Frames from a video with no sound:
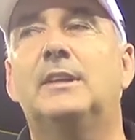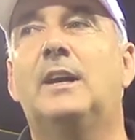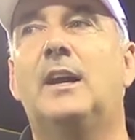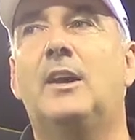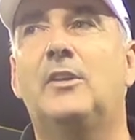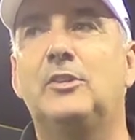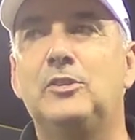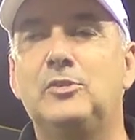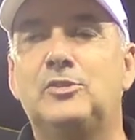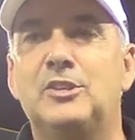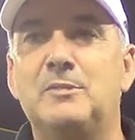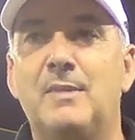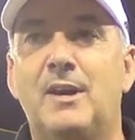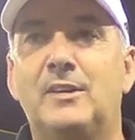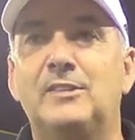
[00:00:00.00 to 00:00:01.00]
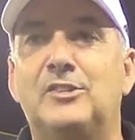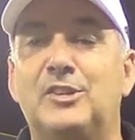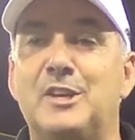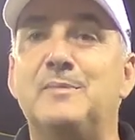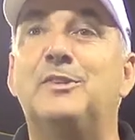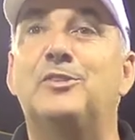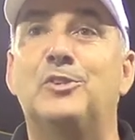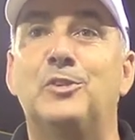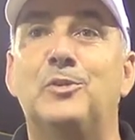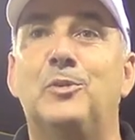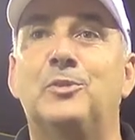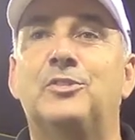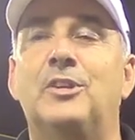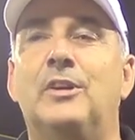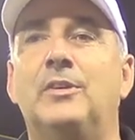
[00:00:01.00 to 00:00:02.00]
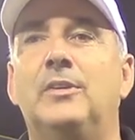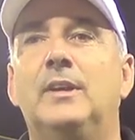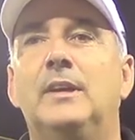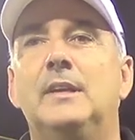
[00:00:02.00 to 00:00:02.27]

Uh, the UT Martin team is good also.